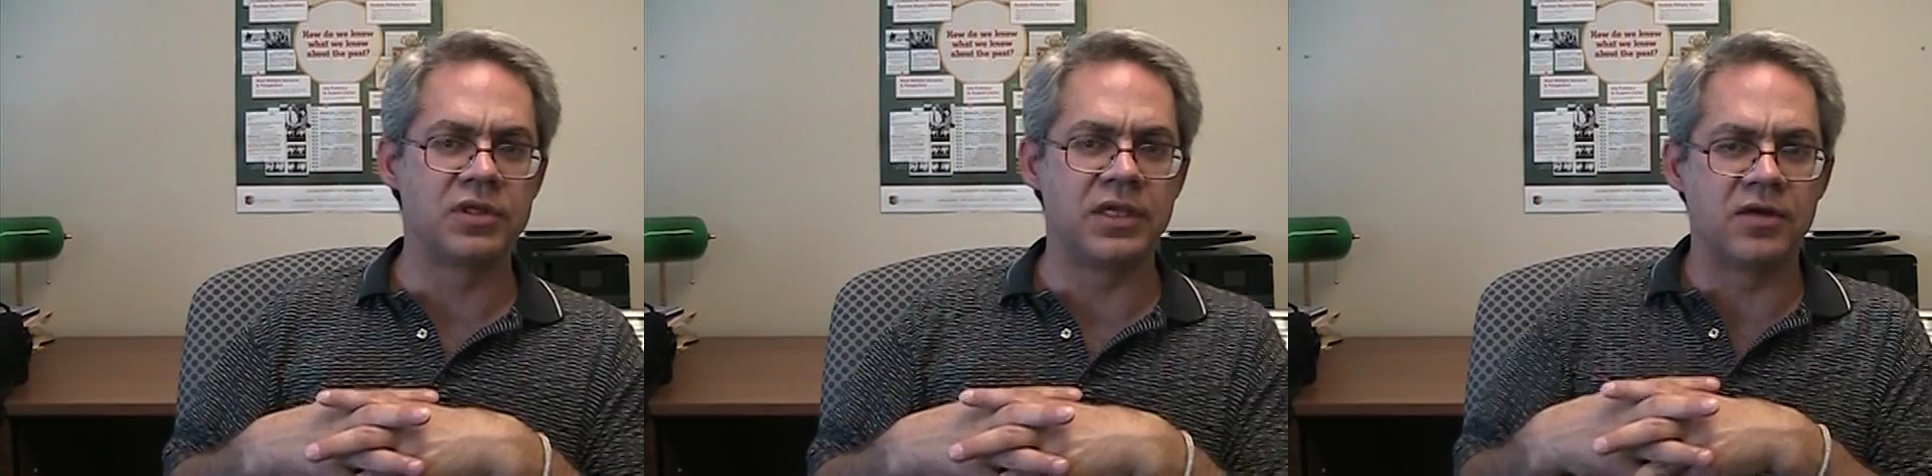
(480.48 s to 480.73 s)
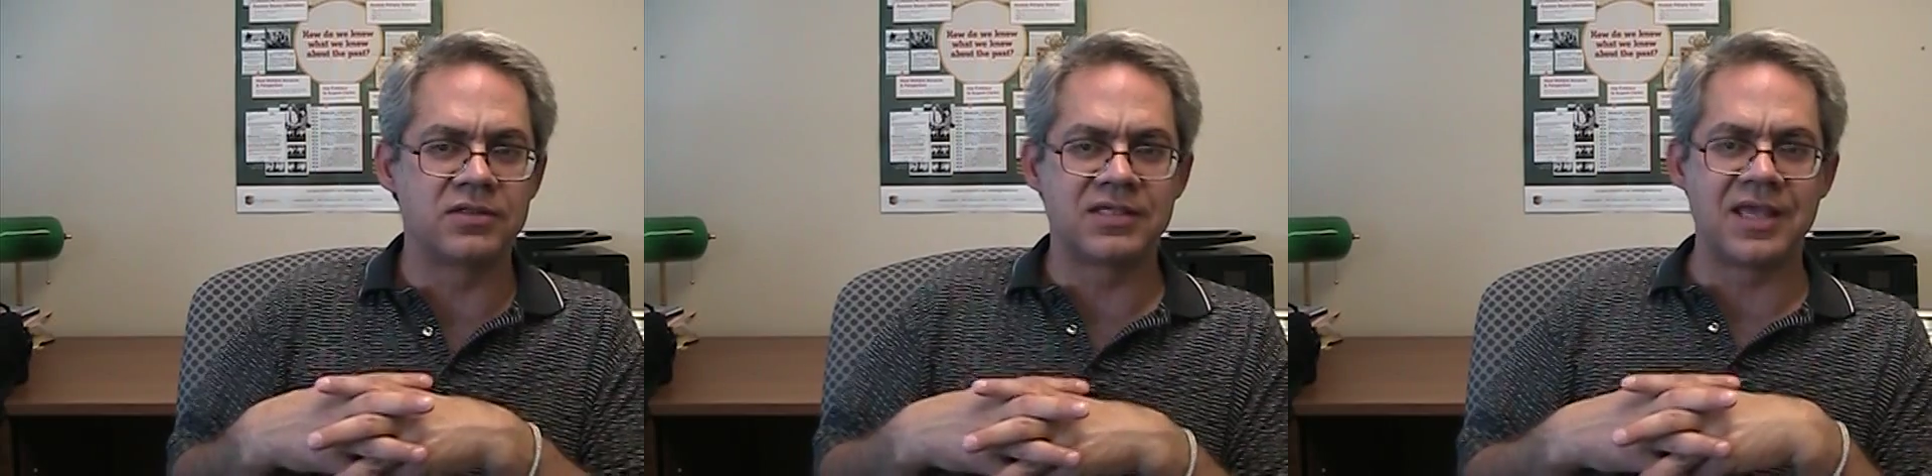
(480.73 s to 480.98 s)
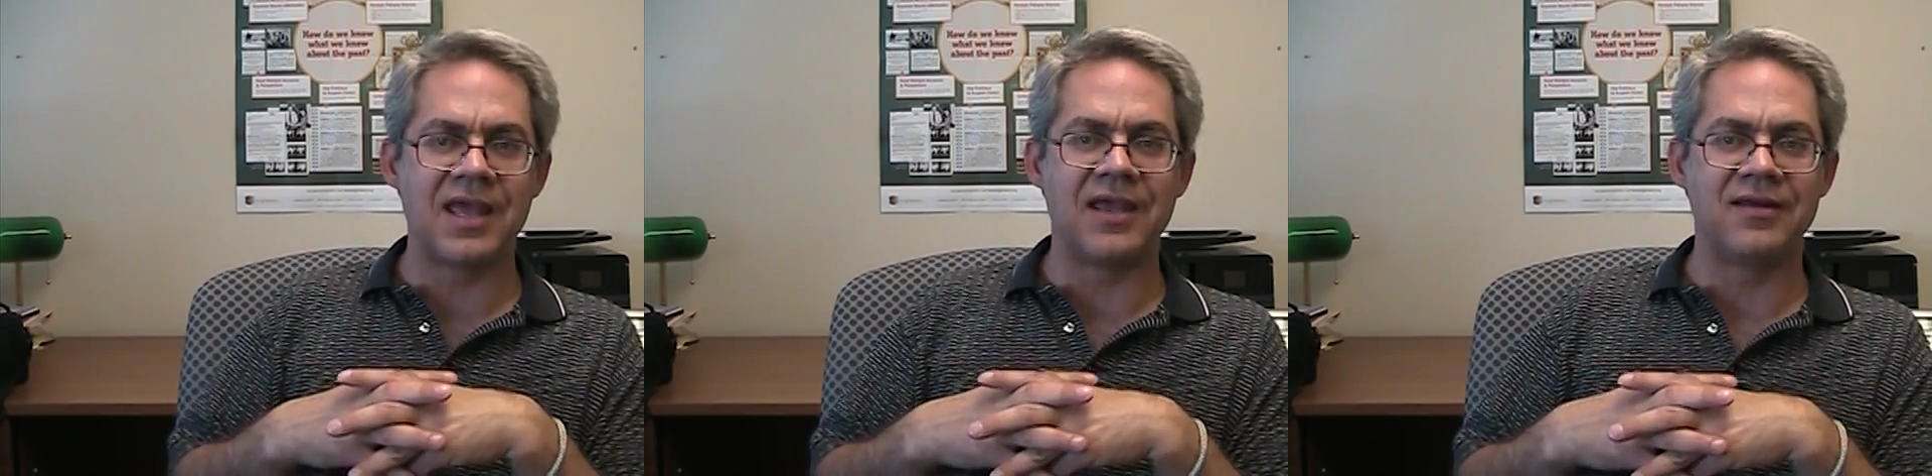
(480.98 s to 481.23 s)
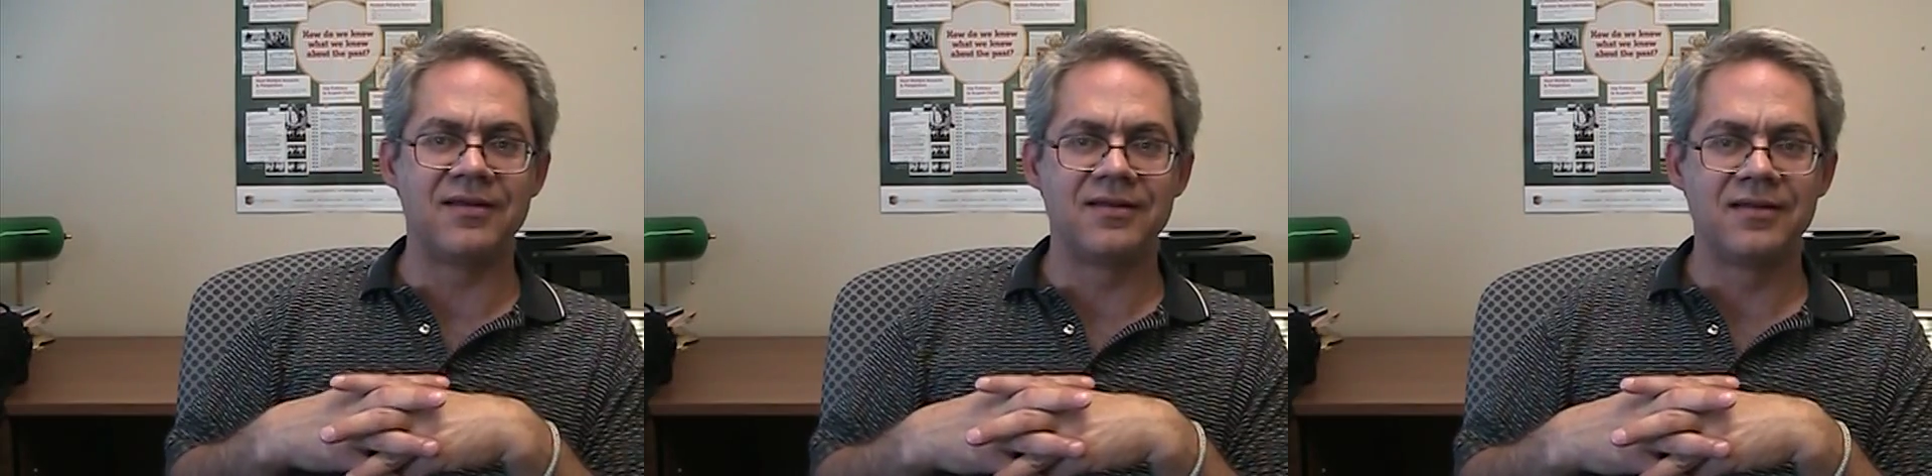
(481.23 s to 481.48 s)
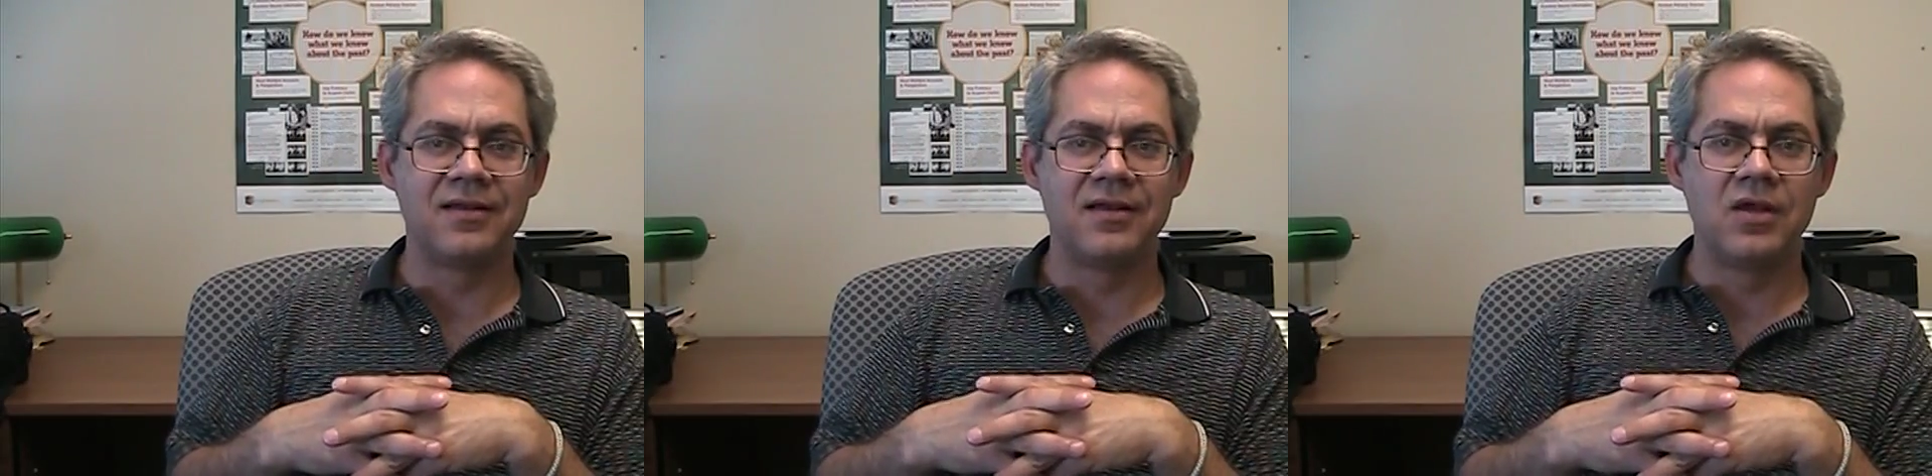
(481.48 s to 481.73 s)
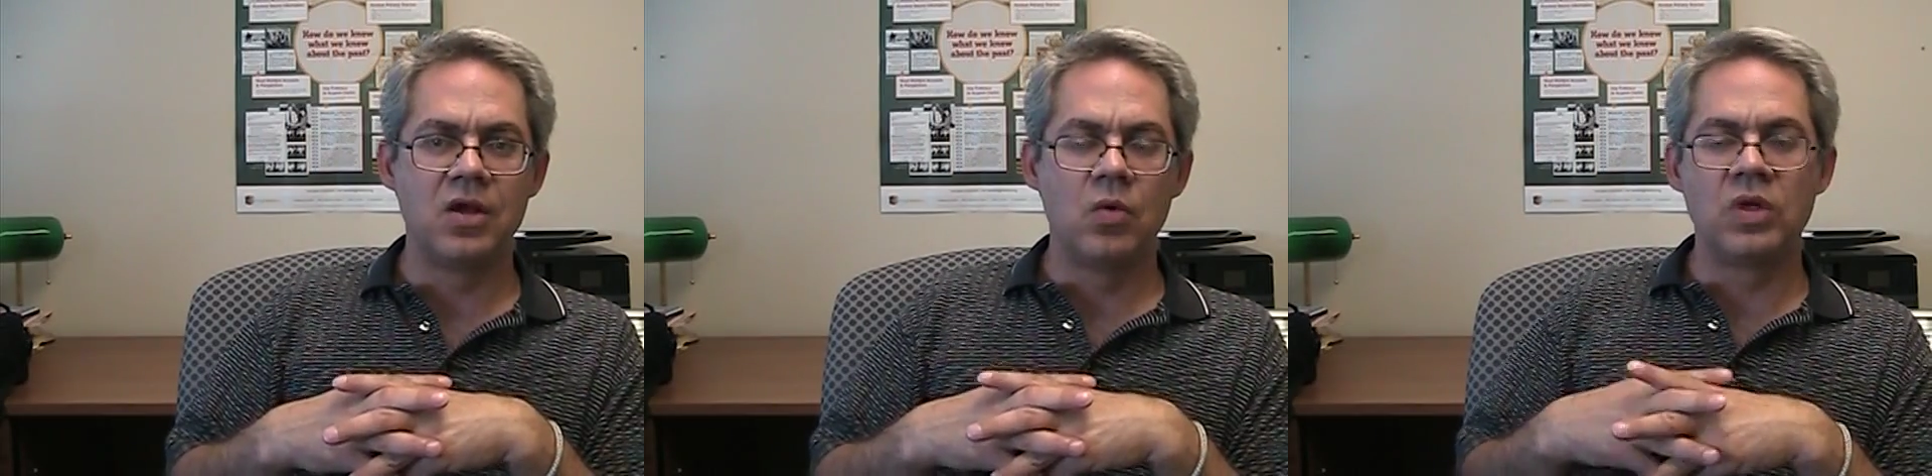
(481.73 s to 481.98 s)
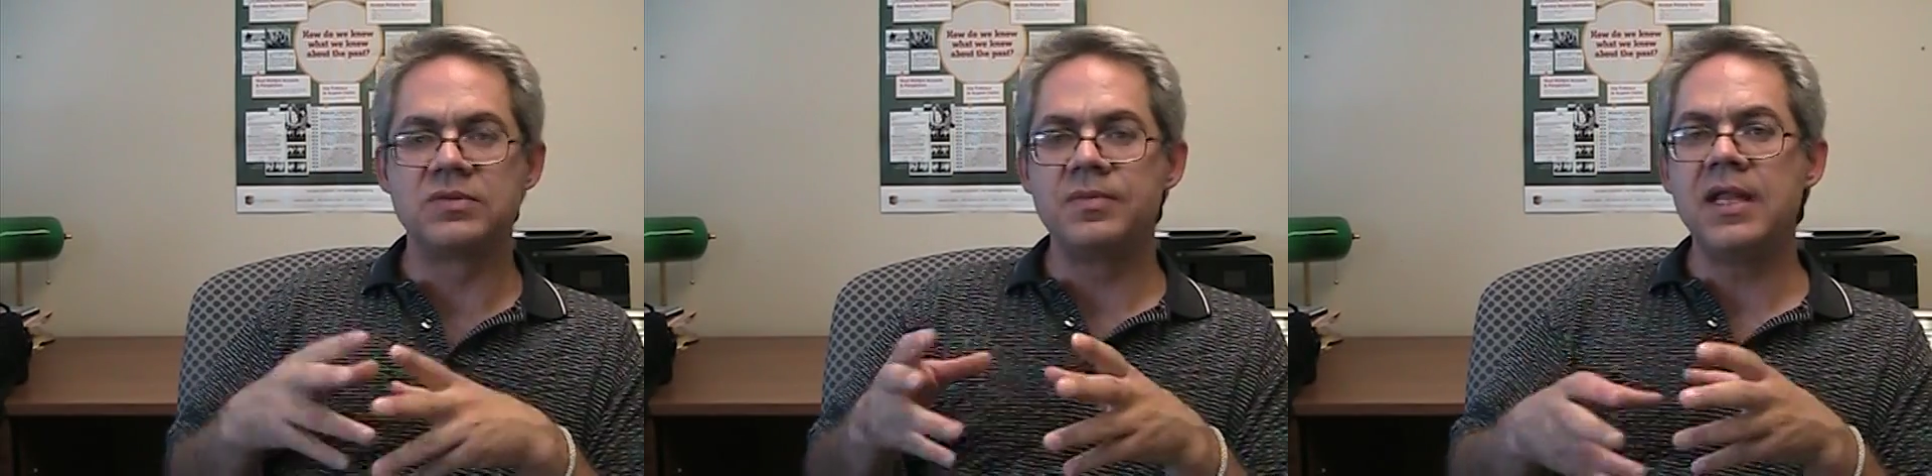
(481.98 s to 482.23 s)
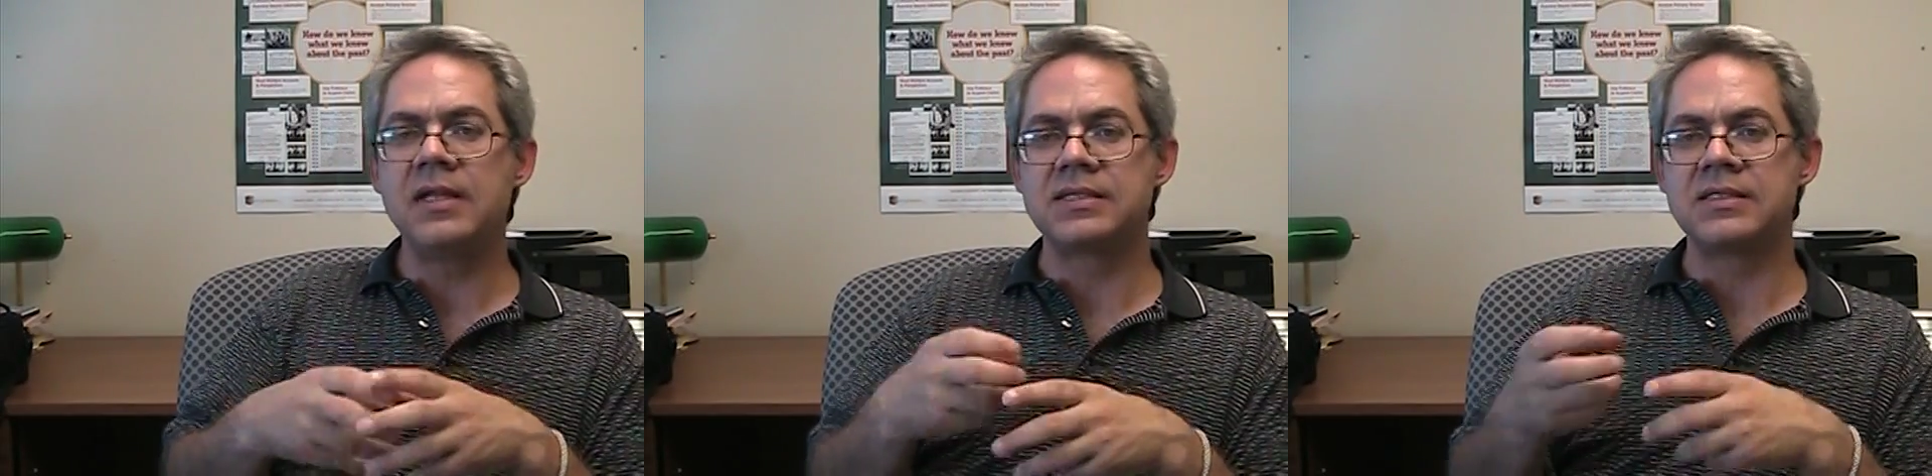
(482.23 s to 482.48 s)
year's gain. Which means